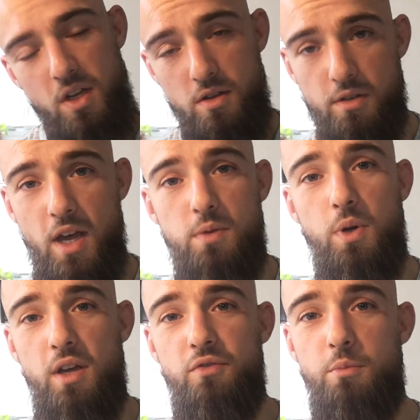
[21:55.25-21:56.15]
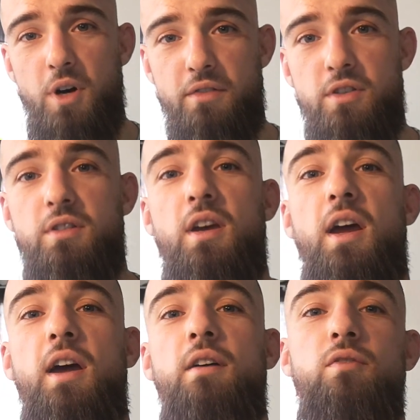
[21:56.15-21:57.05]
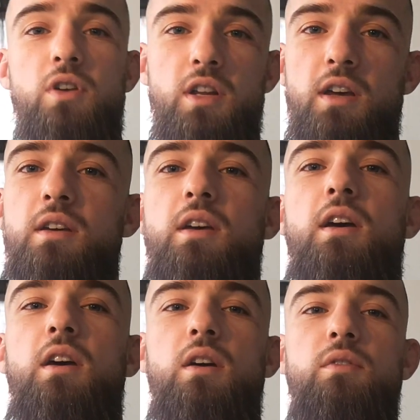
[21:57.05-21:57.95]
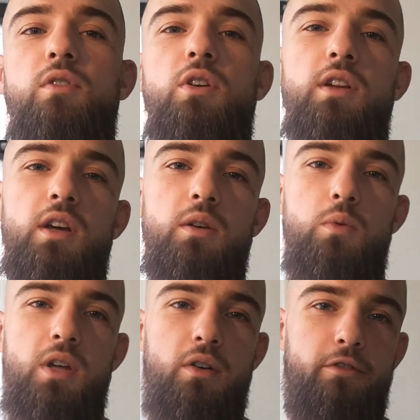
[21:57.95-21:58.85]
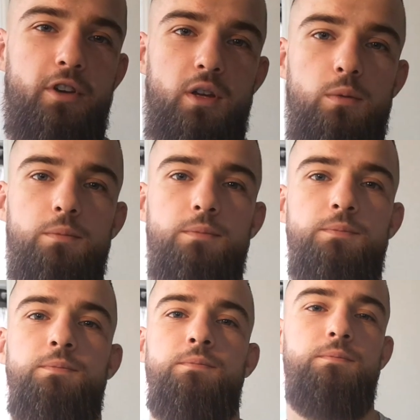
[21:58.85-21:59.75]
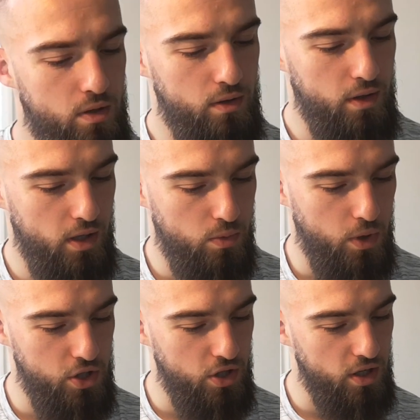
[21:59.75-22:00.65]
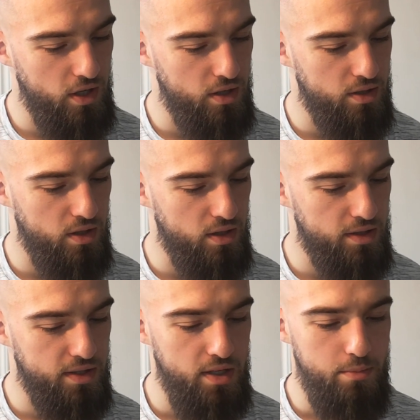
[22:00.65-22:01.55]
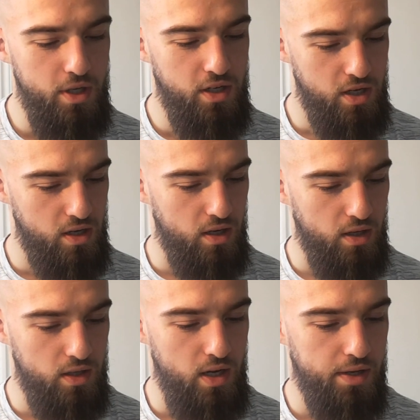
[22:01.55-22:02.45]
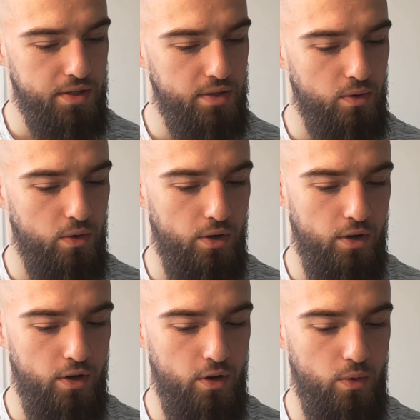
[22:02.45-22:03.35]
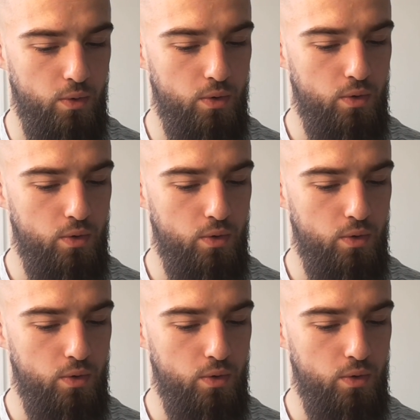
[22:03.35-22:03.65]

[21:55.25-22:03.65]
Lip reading: So that's what I eat for breakfast every day without fail. Next question is CBD, yes or no?